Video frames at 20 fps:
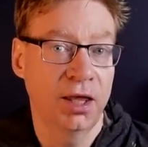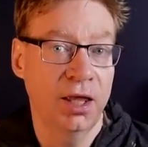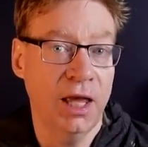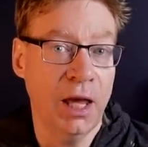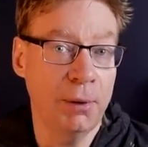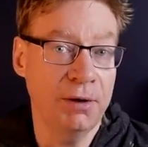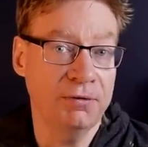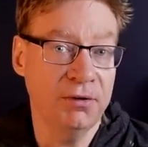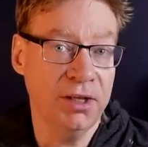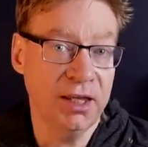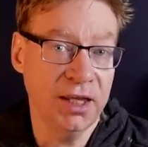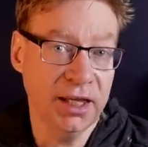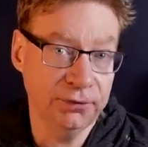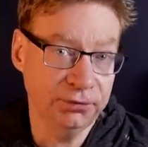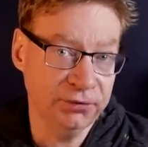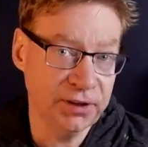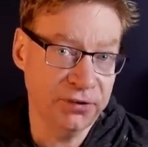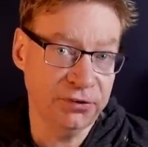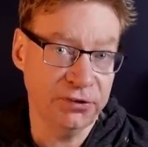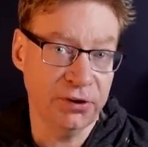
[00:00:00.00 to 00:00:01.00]
However, if
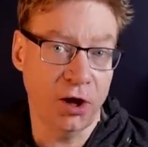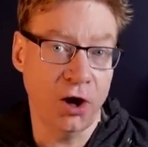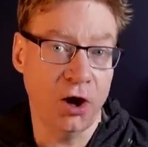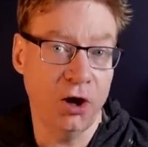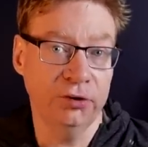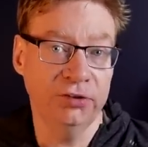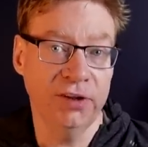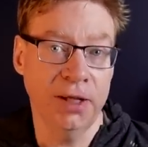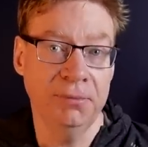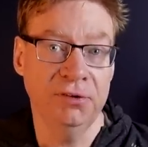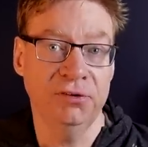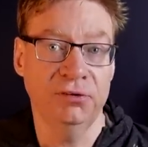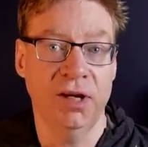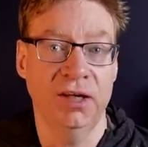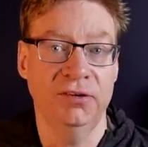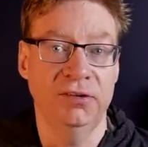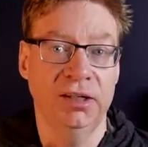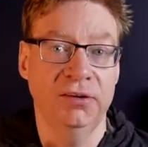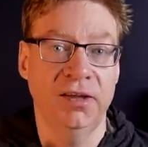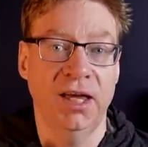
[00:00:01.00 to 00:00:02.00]
Tesla are
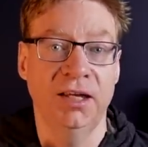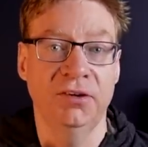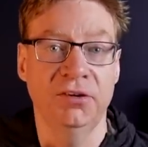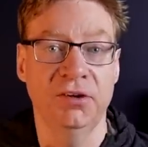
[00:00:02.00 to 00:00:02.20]
demonstrating that in